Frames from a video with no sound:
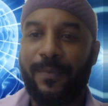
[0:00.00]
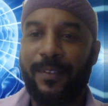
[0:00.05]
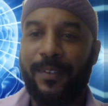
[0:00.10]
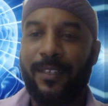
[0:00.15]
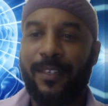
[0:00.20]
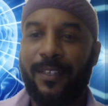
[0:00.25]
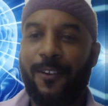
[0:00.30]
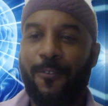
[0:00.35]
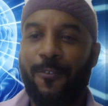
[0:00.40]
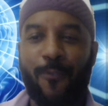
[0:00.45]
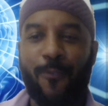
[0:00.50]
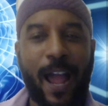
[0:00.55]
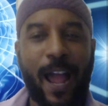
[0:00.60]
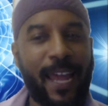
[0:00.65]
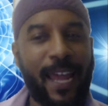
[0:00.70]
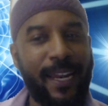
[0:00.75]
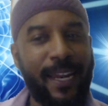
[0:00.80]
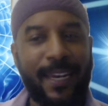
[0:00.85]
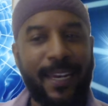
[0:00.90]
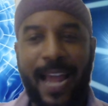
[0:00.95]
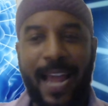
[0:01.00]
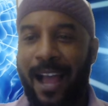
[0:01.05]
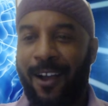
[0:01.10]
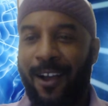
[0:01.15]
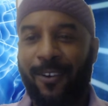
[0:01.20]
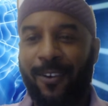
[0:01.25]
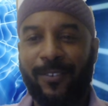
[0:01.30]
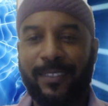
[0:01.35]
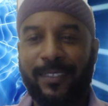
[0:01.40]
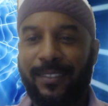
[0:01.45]
Write it
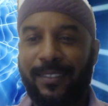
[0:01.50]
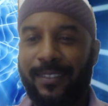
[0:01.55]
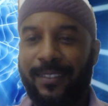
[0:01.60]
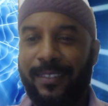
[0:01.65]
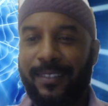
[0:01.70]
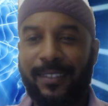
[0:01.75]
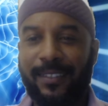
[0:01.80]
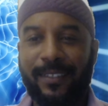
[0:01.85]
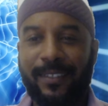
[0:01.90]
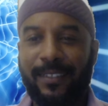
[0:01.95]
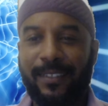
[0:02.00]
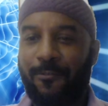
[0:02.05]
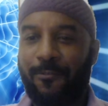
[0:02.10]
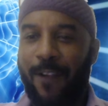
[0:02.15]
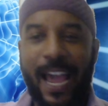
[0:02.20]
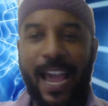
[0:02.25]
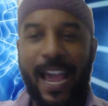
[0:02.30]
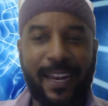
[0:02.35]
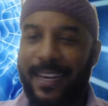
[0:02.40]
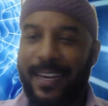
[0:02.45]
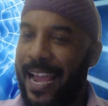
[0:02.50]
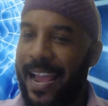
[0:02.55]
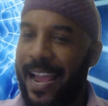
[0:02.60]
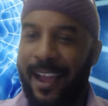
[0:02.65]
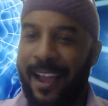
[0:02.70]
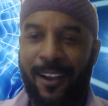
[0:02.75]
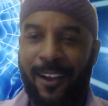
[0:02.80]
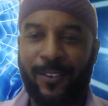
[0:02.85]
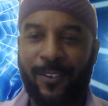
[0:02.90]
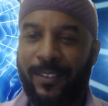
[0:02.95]
down. Write it
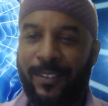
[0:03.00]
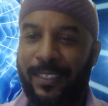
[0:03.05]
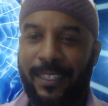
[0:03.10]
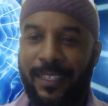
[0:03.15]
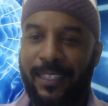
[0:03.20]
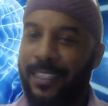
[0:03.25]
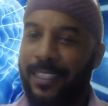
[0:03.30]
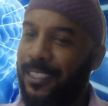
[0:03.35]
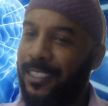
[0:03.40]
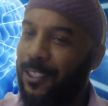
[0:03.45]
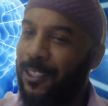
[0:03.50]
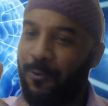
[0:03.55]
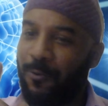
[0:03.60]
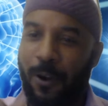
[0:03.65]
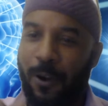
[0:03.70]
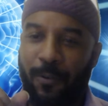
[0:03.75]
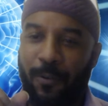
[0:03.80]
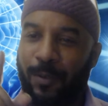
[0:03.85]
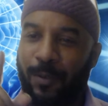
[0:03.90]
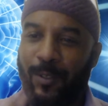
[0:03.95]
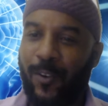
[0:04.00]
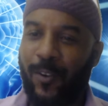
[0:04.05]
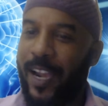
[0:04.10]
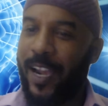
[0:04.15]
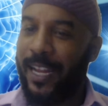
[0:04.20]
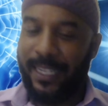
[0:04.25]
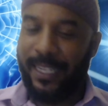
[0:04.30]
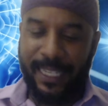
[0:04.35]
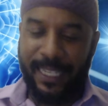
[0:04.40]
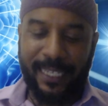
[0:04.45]
down. This is what we were trying
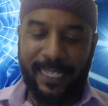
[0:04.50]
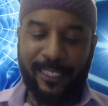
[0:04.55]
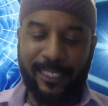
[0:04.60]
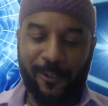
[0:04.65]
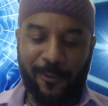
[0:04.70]
to get to.